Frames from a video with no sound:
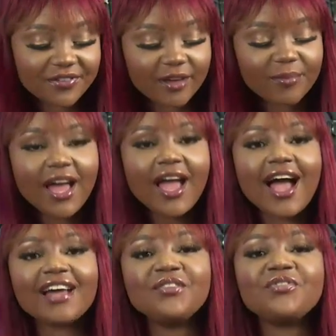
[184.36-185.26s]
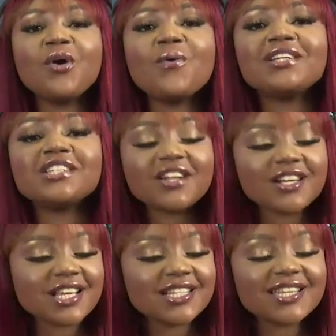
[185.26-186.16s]
M. And if you're watching
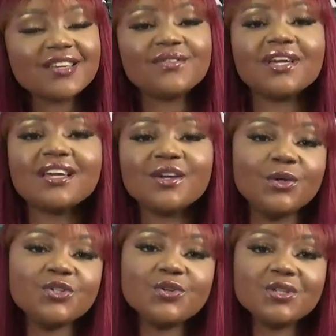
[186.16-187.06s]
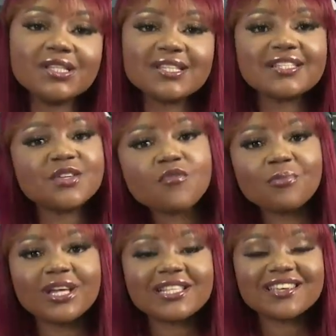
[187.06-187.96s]
us on T V, you're tuned into
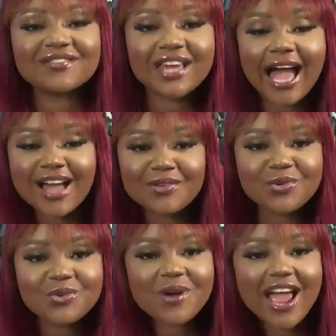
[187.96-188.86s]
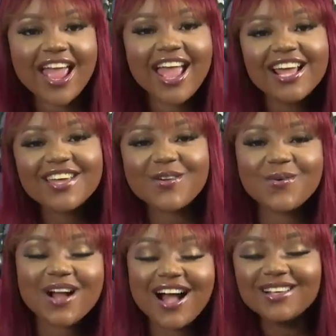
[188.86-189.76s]
Silverbird T V. And hooray,
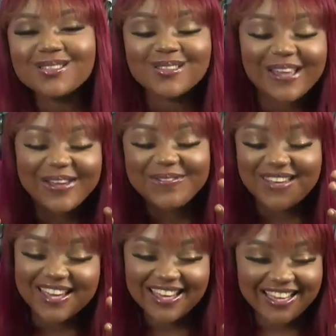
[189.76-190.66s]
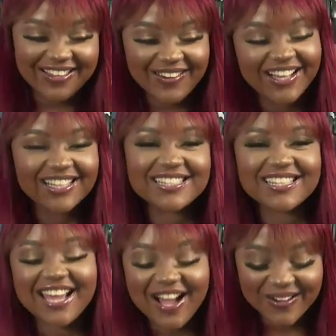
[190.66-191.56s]
you can't see me. You can't
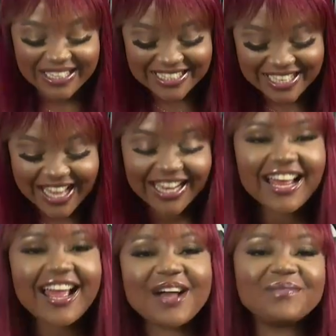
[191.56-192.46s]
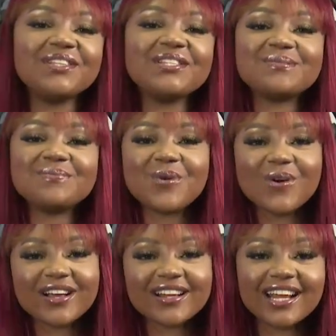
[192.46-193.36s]
see how excited I am this
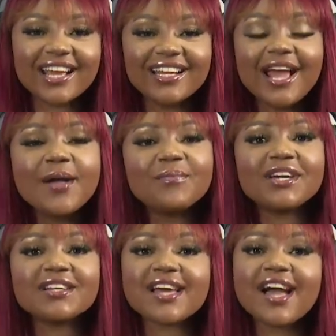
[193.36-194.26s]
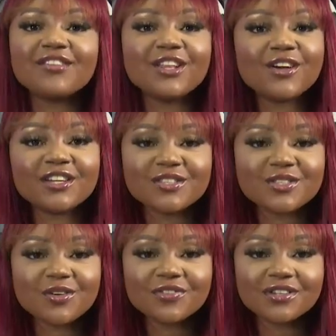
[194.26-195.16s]
morning, because I have a lot in
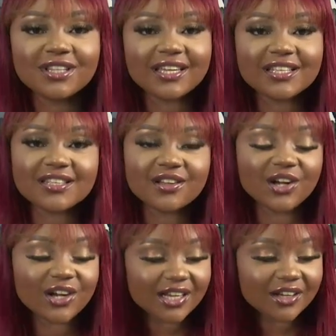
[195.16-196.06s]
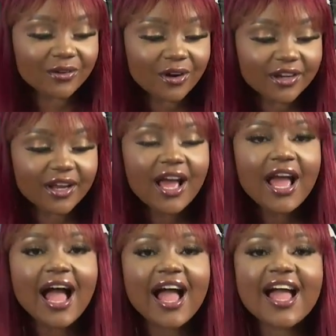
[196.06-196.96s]
store for you, like I said earlier on.
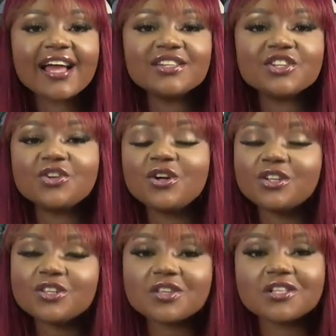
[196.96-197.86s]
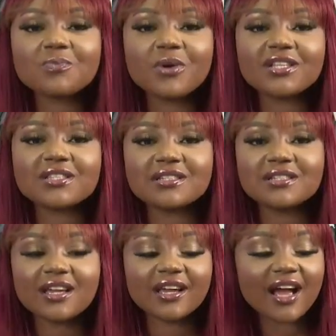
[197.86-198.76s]
And you know, no suspense
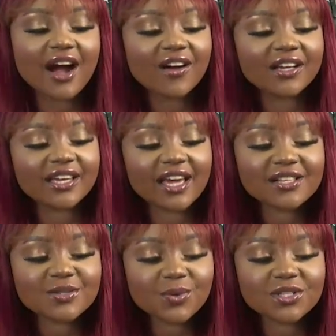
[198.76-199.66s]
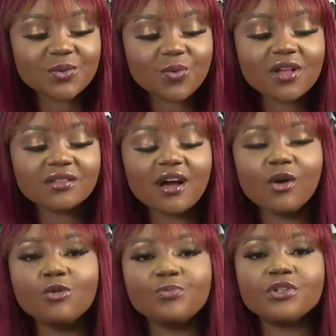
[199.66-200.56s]
today. Our guest was the one that
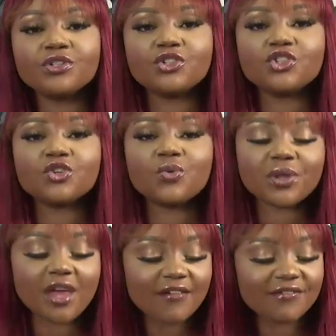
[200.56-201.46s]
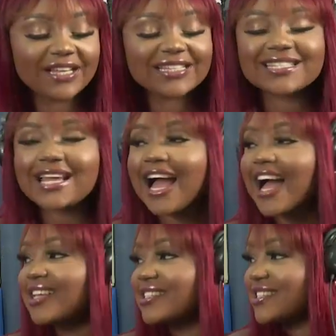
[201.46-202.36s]
opened the show with her
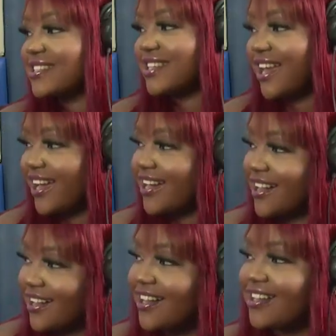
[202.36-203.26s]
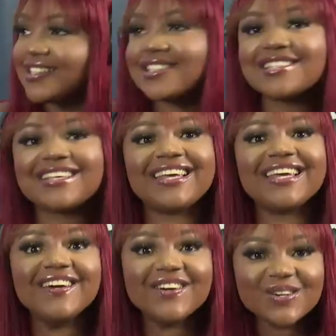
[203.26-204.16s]
fantastic
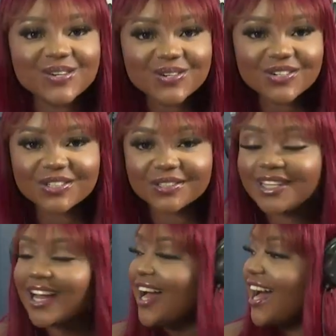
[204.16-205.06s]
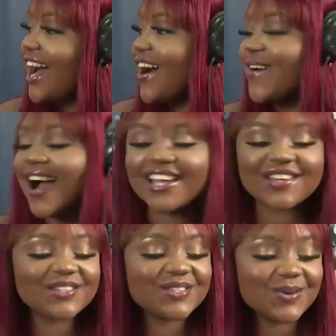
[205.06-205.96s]
skill. How are
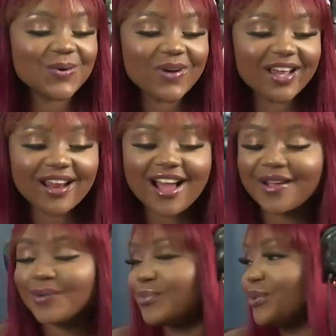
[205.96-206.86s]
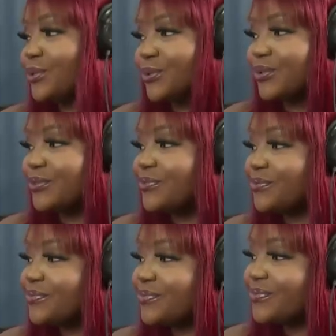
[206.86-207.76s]
you doing, Ayanbolu? I'm
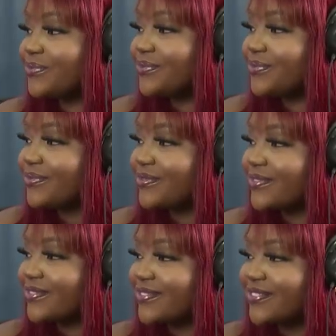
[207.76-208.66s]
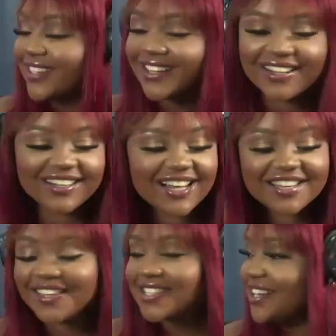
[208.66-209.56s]
doing fine, thank you, Ma. Aww, are
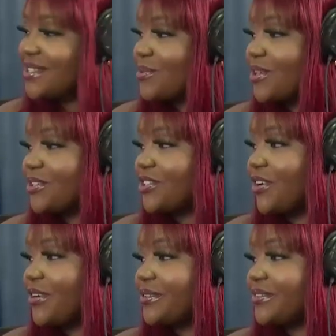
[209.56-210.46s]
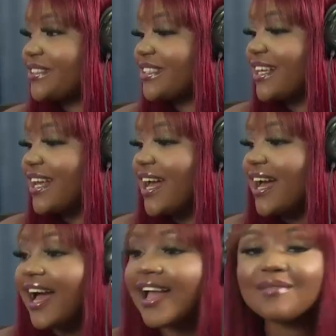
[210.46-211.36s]
you excited to be on the show? Yes, I
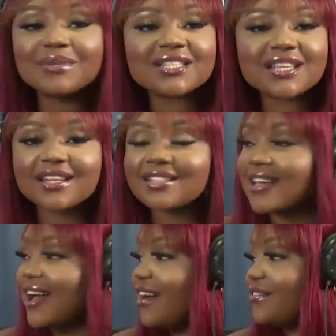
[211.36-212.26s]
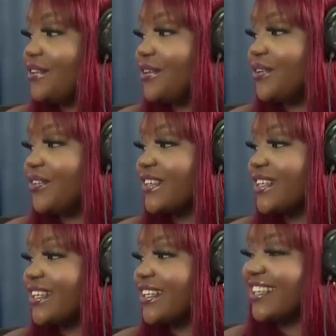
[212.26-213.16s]
am. I am excited to have you.
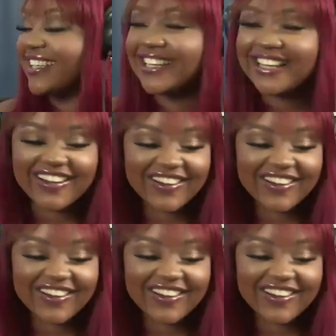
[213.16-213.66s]
Thank you.